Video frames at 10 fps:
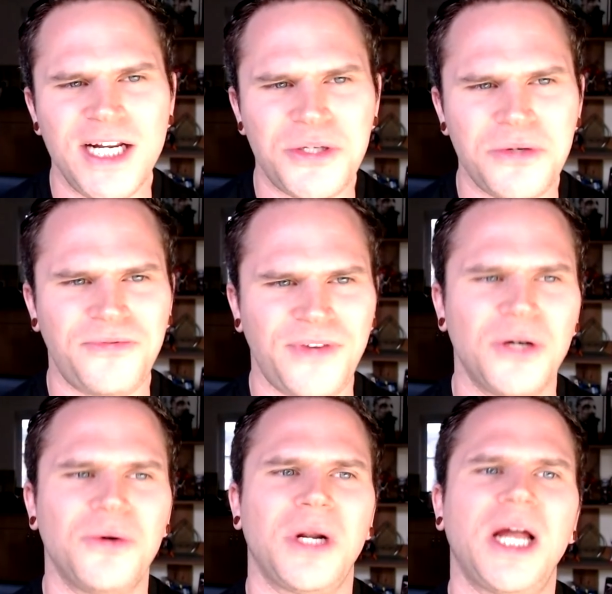do
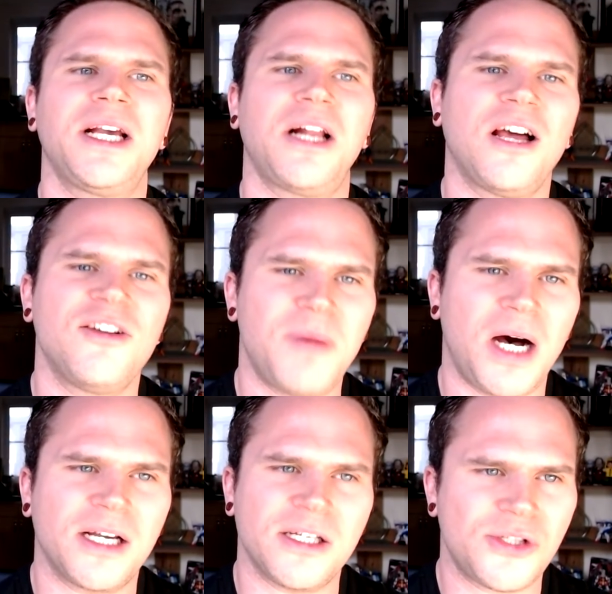feel like Clive
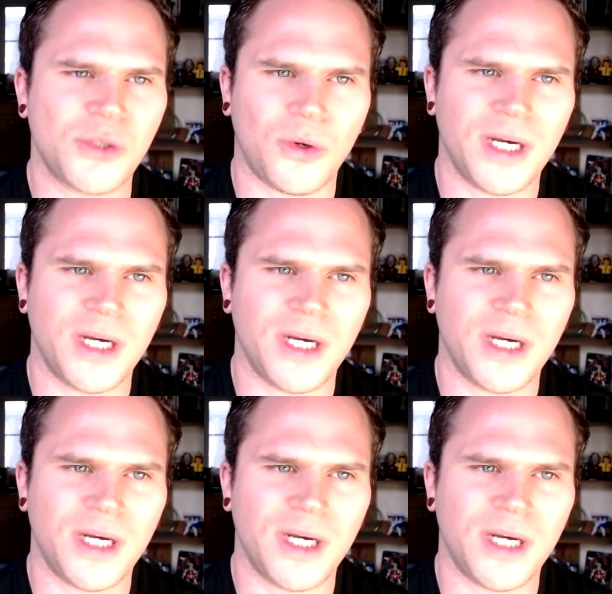Barker saw